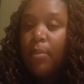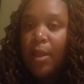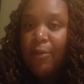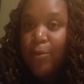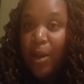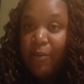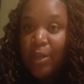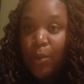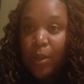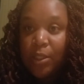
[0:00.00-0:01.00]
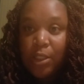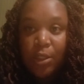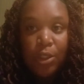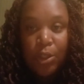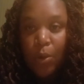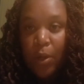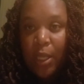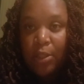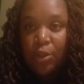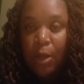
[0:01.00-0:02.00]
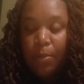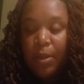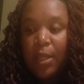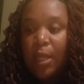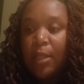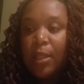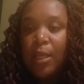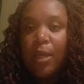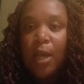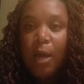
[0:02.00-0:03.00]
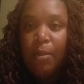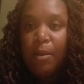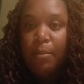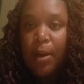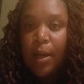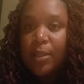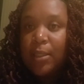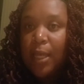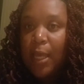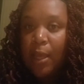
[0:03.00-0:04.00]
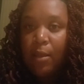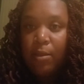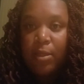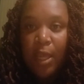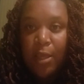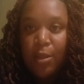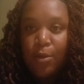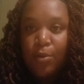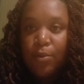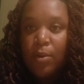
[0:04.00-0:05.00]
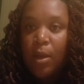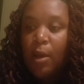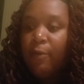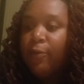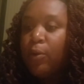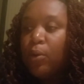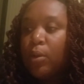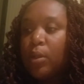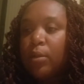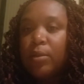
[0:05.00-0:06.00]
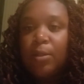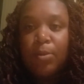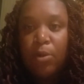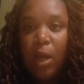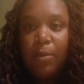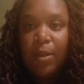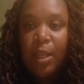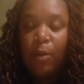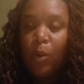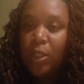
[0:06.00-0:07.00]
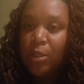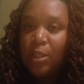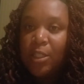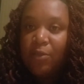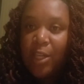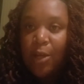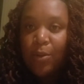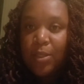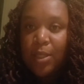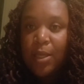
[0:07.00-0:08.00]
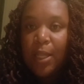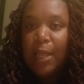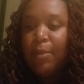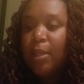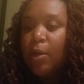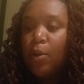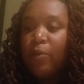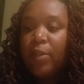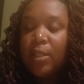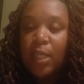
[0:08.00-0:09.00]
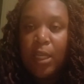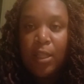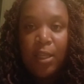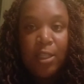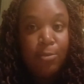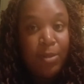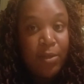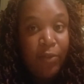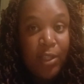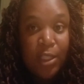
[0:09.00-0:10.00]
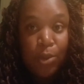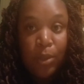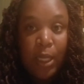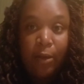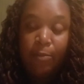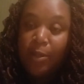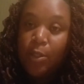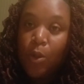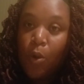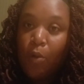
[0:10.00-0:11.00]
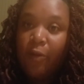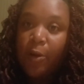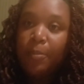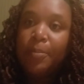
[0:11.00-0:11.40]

If you have any questions, just go ahead and drop it in the comment box. And thank you for subscribing and watching these videos. Let me know if there's anything specific that you would like me to go over.